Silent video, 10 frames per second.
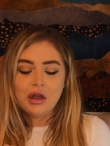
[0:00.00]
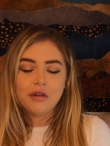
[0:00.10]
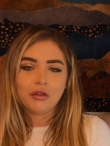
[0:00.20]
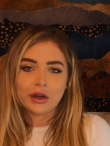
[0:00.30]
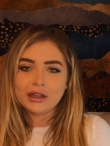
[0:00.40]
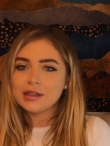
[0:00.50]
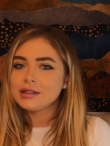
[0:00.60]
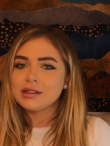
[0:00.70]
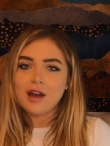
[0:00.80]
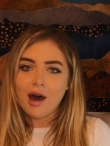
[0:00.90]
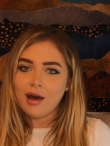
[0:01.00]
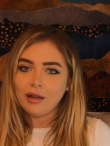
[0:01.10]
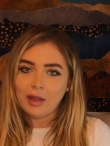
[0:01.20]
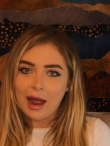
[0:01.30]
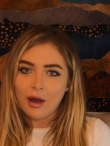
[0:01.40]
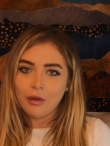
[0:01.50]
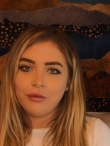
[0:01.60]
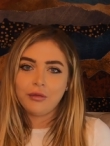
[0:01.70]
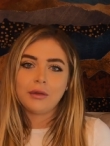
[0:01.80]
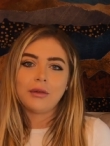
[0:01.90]
Florida does not
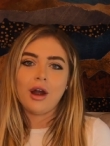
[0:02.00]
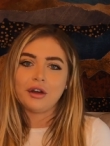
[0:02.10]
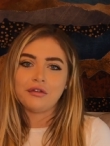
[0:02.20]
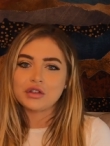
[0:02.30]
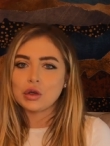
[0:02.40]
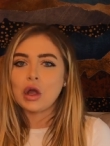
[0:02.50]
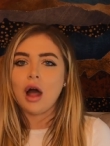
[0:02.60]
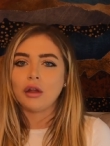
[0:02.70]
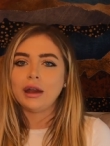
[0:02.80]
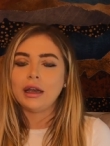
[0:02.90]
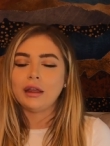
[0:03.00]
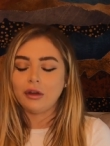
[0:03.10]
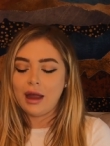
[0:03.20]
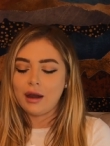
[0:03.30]
allow artificial coloring in their